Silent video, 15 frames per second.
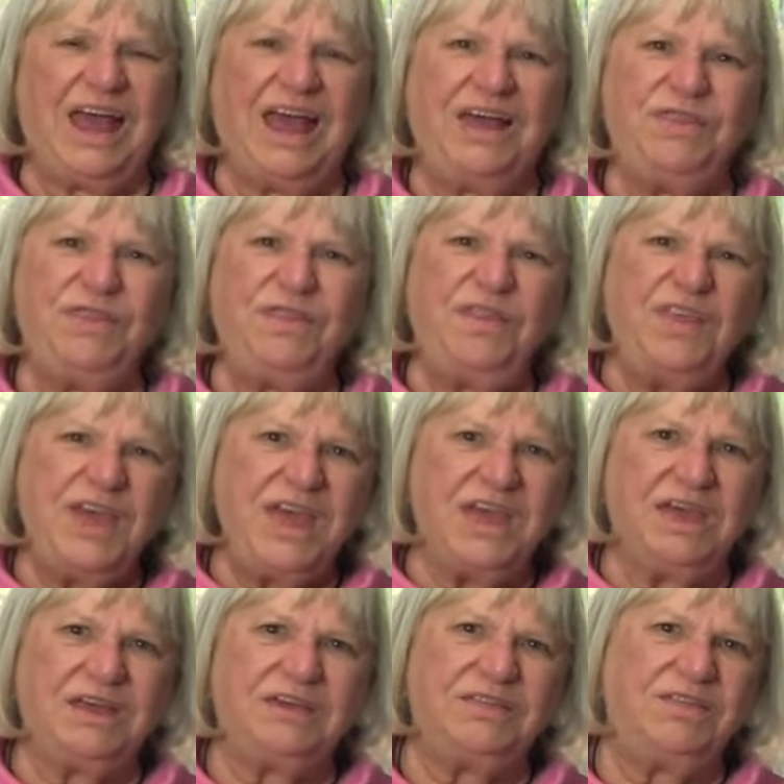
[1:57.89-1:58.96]
I
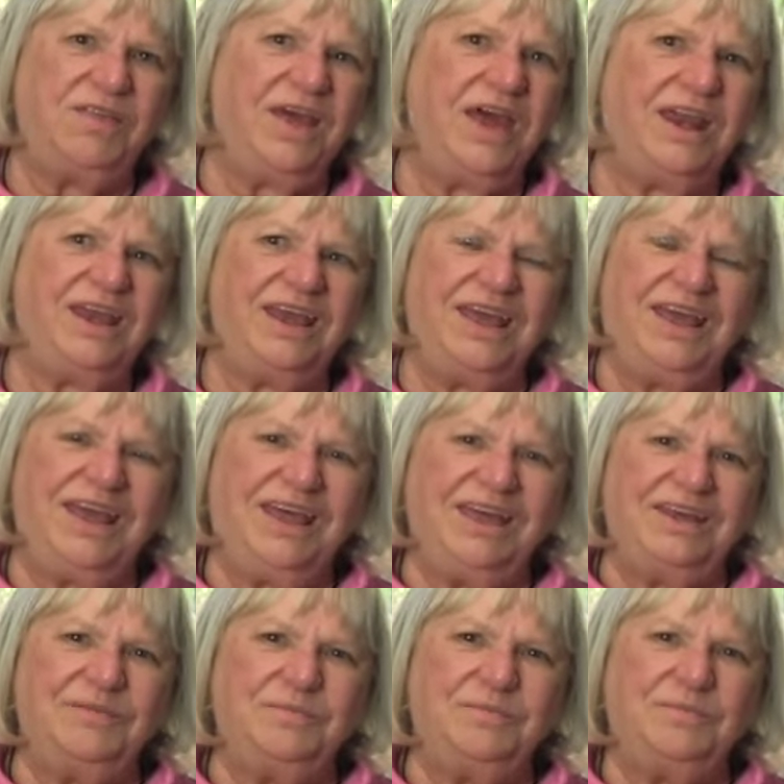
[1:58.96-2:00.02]
think that
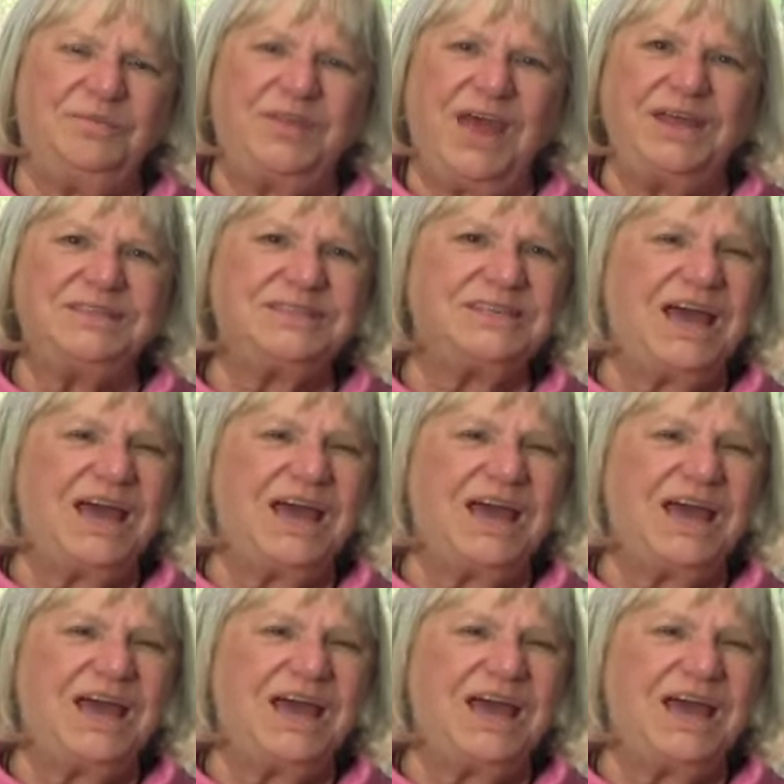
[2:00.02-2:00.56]
that's